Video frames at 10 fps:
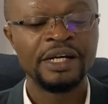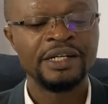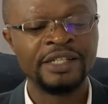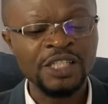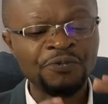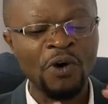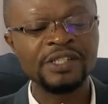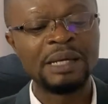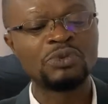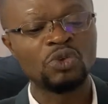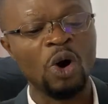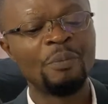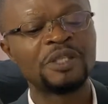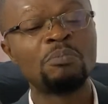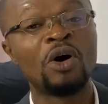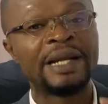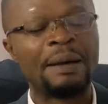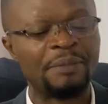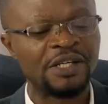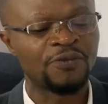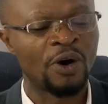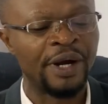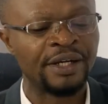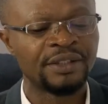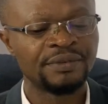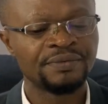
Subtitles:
This forced them to commit more numbers forward